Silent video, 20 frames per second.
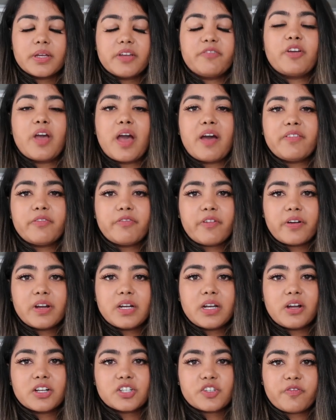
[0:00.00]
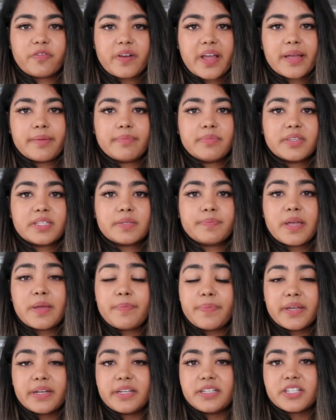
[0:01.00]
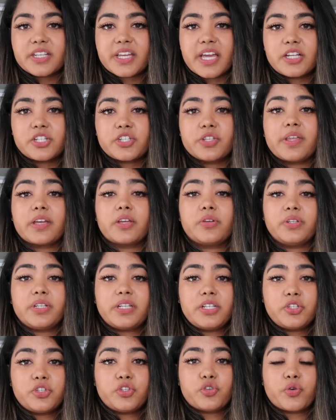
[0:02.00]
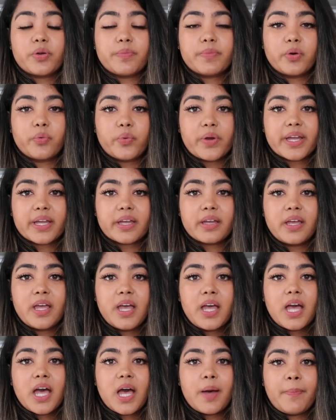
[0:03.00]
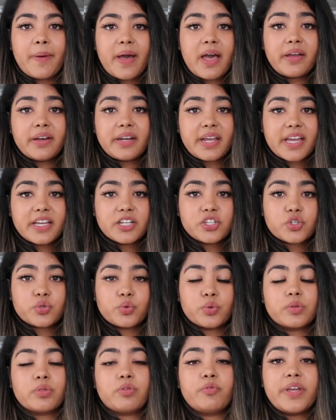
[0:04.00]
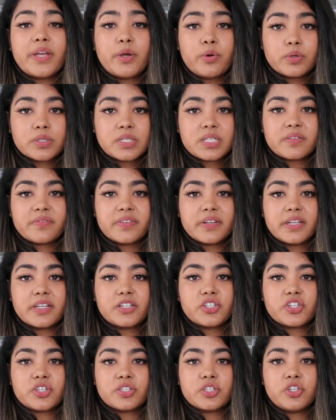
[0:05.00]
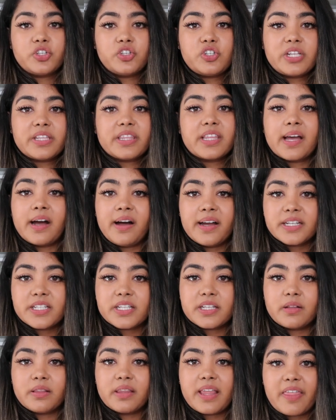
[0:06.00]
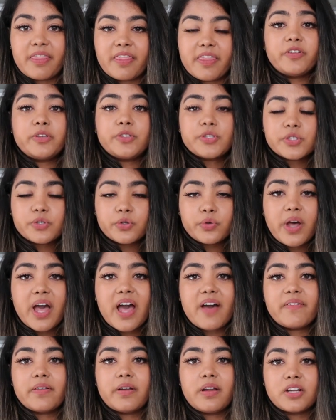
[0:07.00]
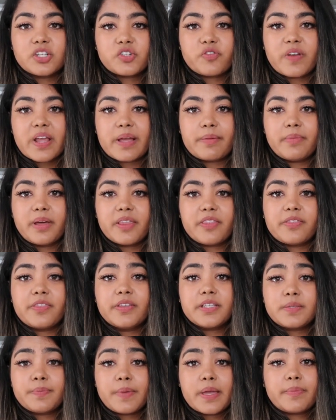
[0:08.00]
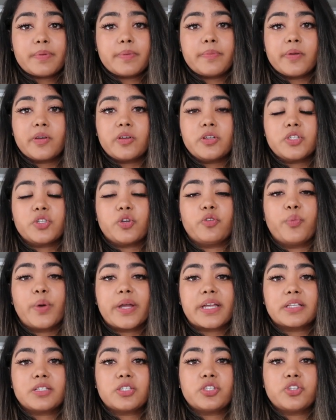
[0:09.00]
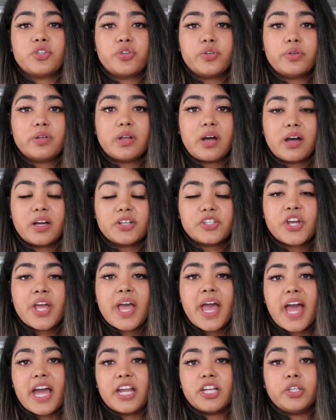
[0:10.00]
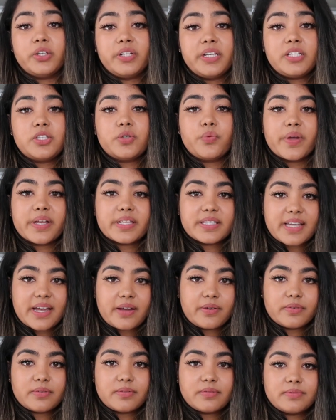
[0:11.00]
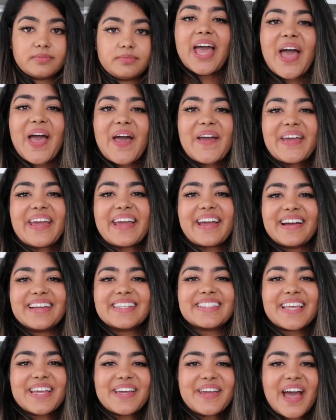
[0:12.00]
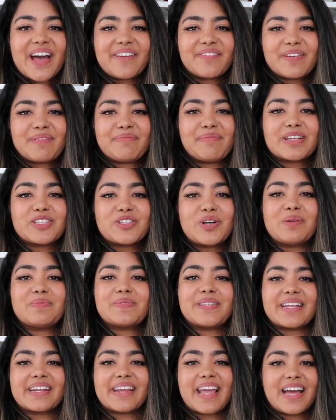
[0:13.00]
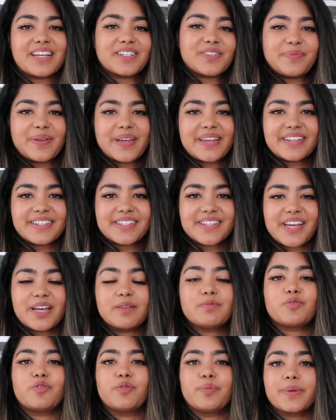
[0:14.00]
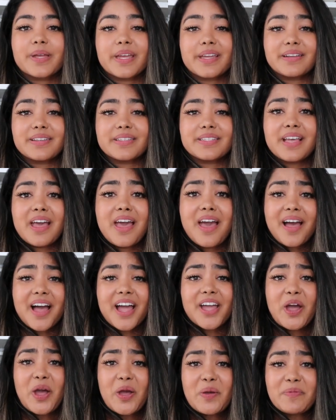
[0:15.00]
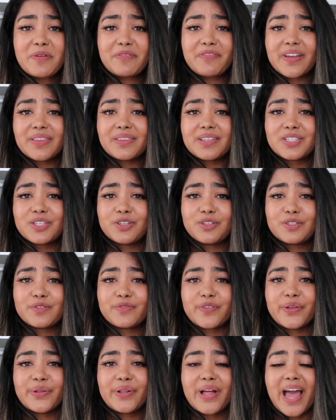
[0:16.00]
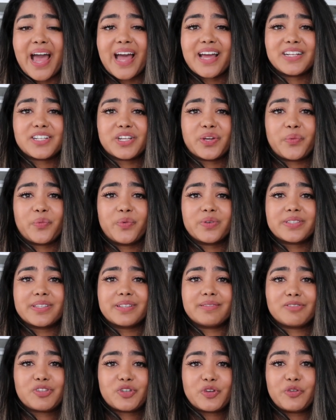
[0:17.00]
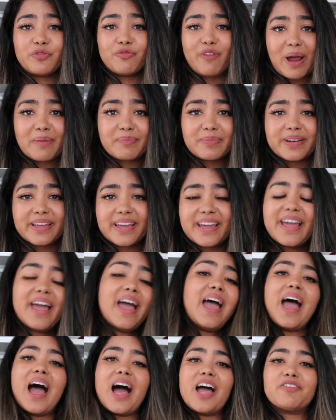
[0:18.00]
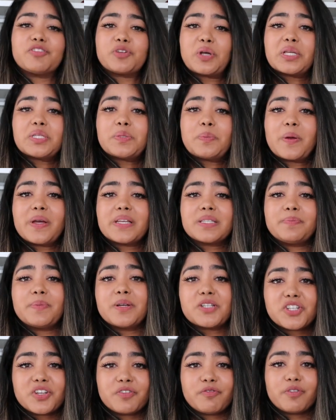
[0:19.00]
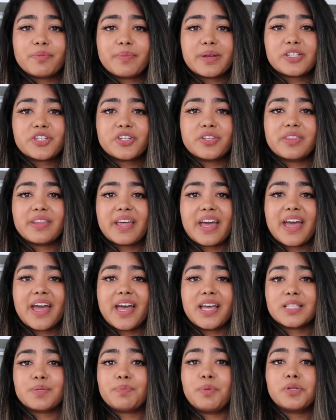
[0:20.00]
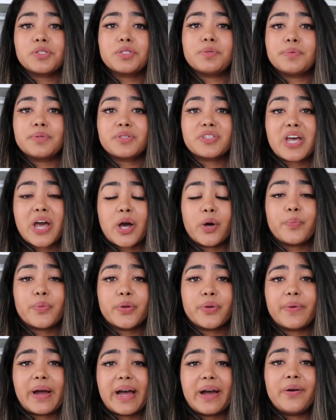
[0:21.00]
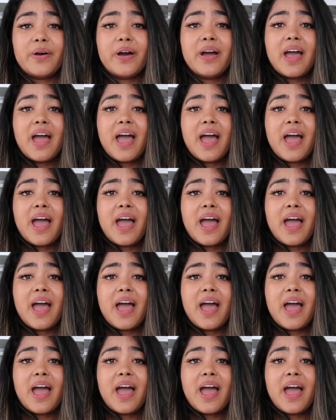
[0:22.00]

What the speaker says: If you have a very large flame, this may be an indication that you need to trim your wick. About 1 inch or 3/4 of an inch is usually the ideal length. If you still have a large flame length, this may be because your wick is too large and you need to wick down. Okay guys, there you have it, my top 10 candle making terms for beginners. I hope you found this useful and it wasn't too rambly. I've tried to put as much information there as possible to help you out.